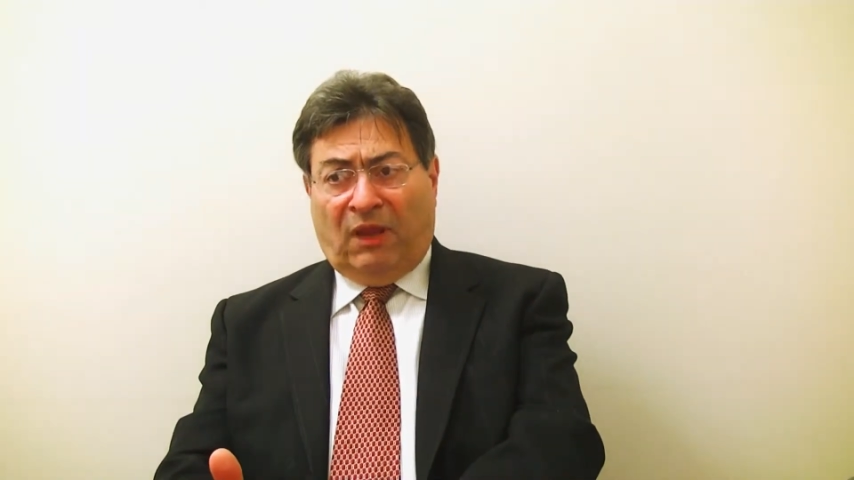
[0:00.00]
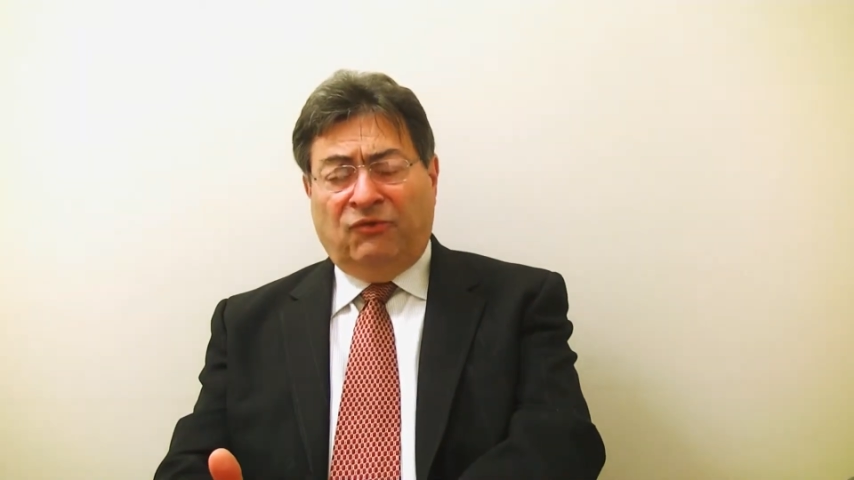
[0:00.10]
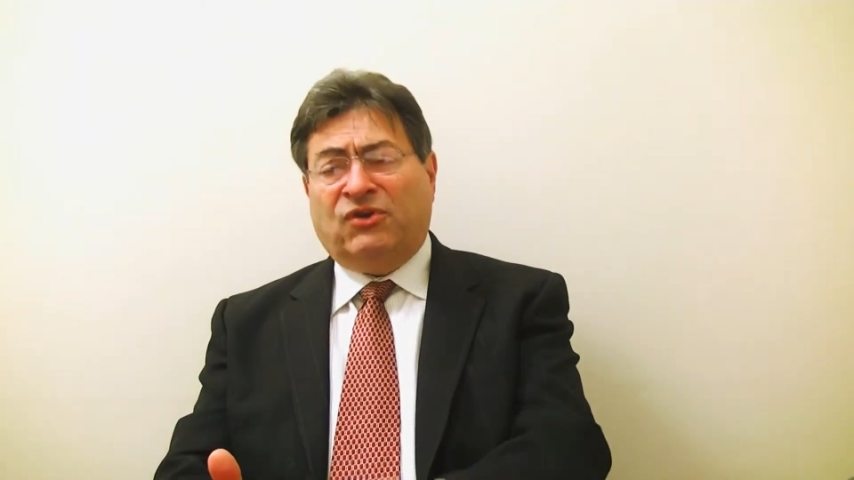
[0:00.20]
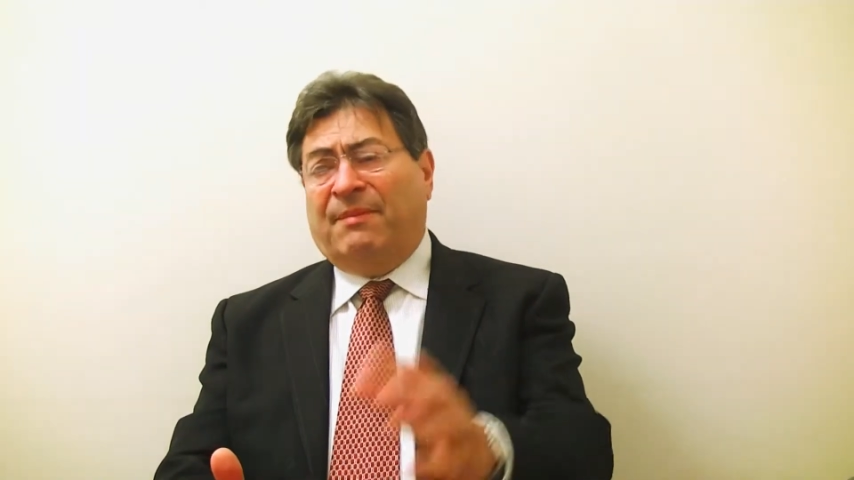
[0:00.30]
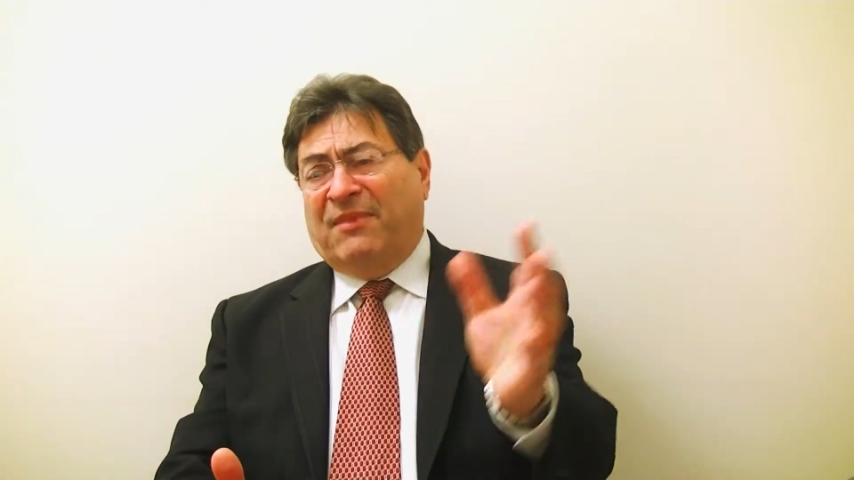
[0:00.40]

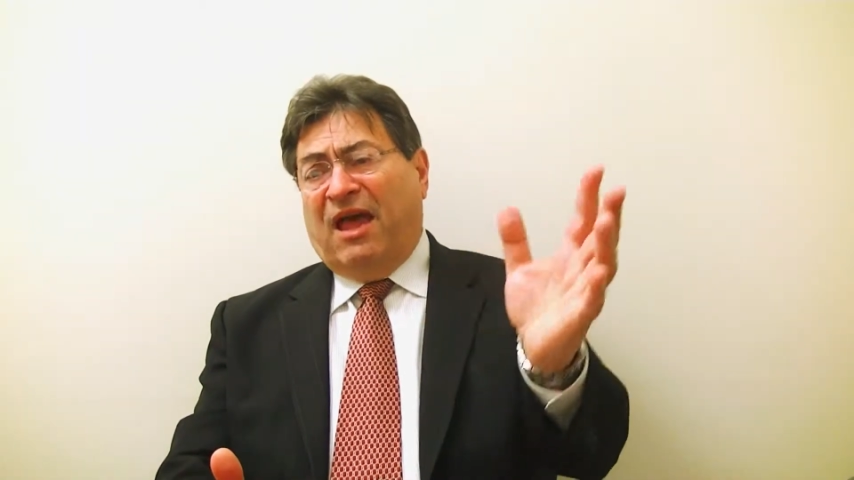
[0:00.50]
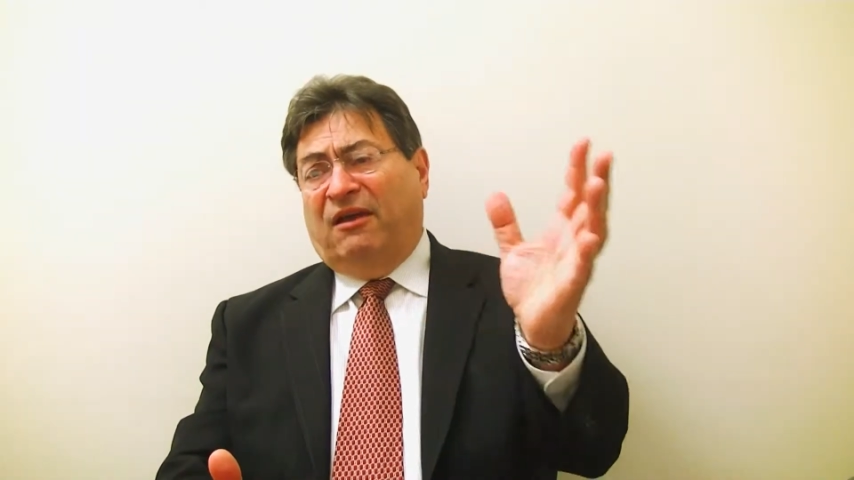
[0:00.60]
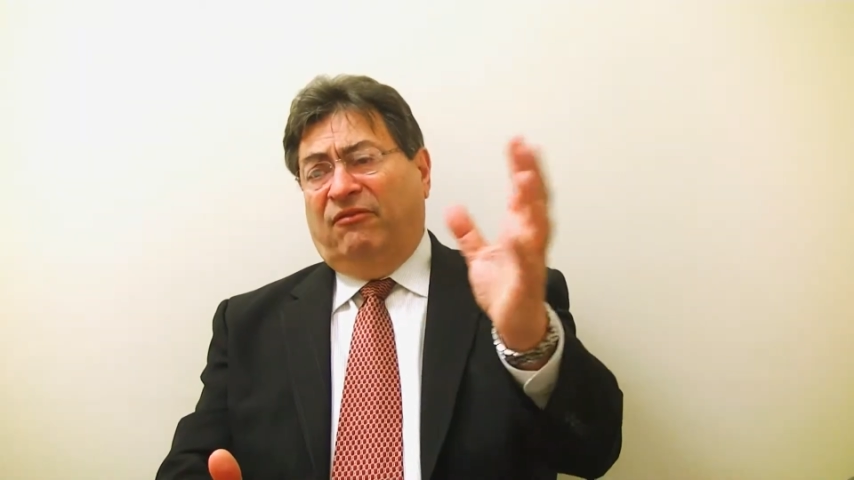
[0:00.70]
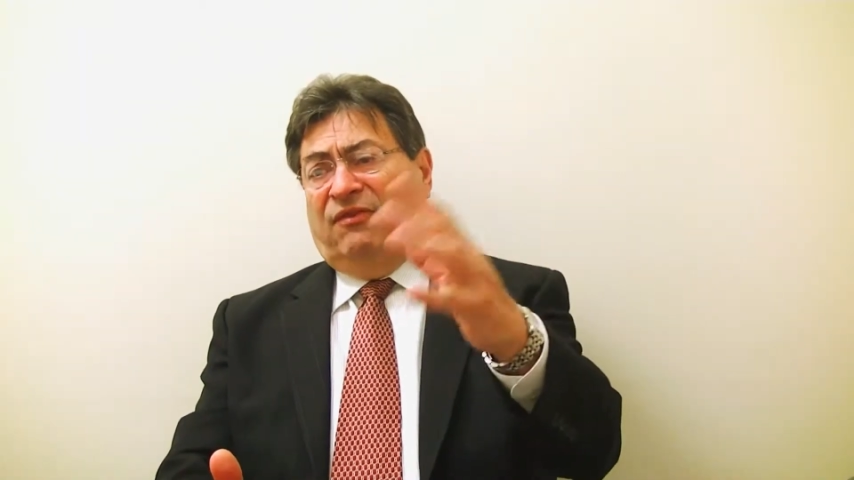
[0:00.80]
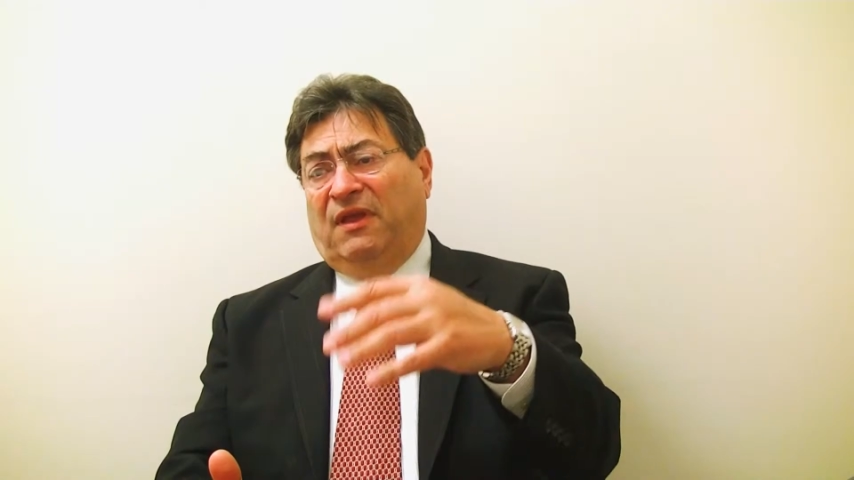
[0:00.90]
dropped
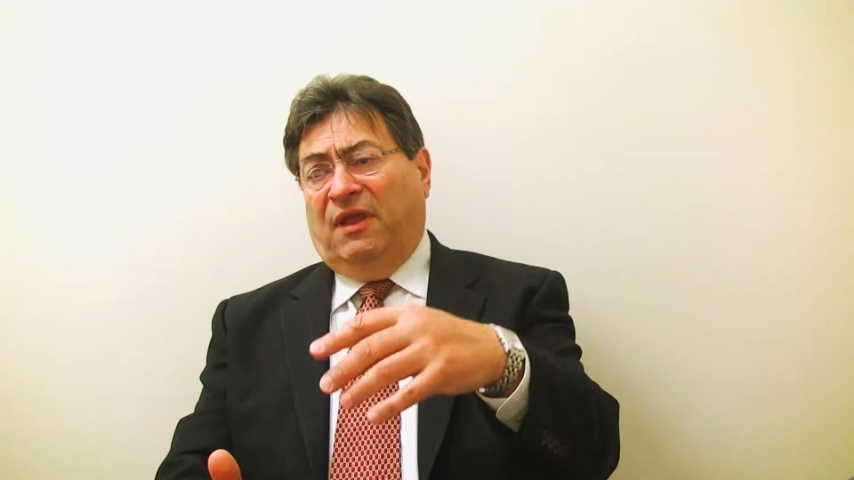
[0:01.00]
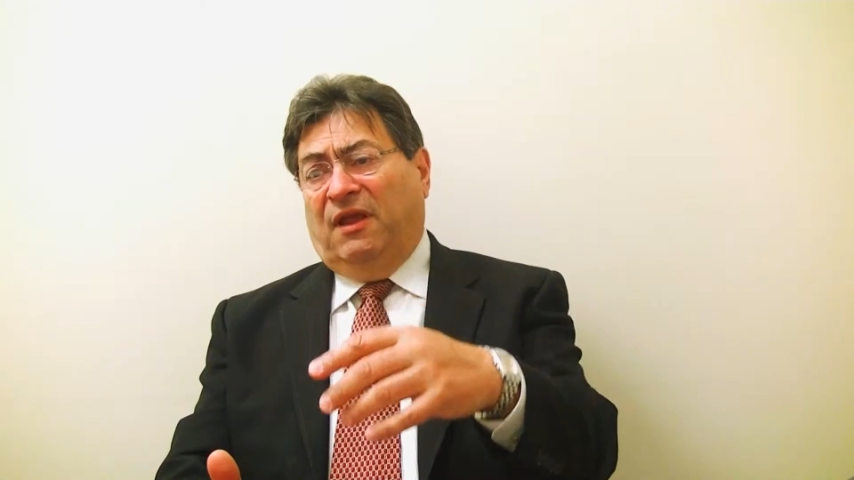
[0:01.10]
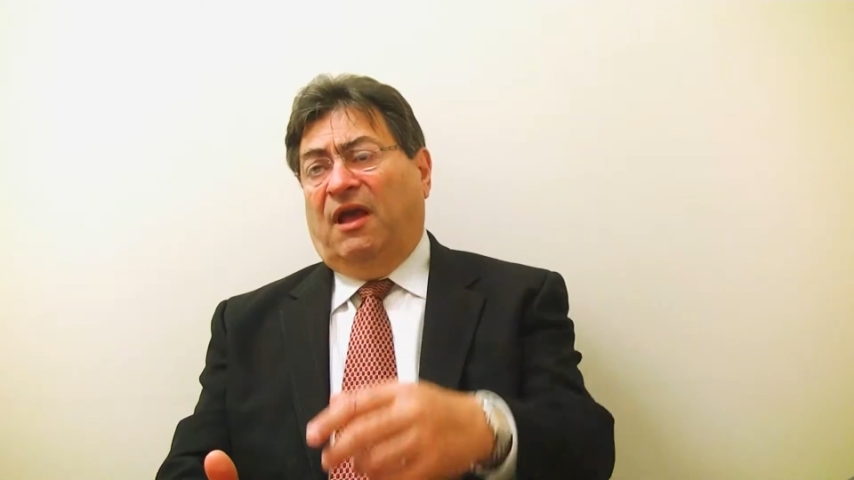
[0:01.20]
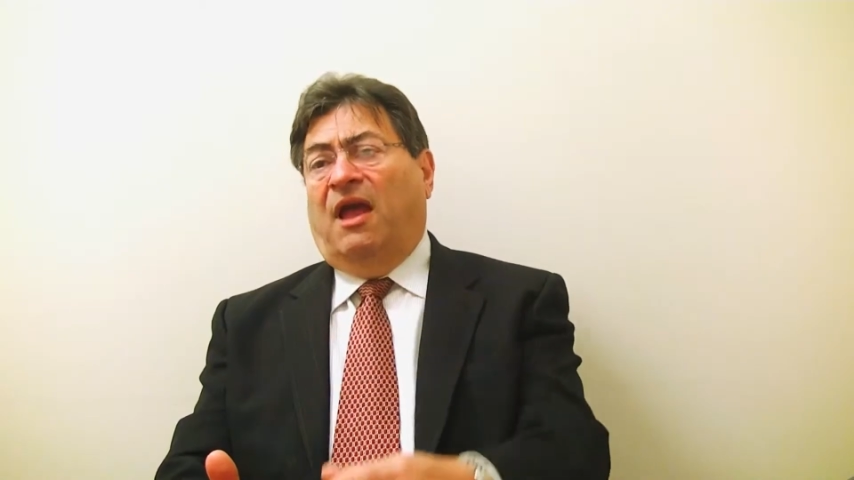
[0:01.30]
out of the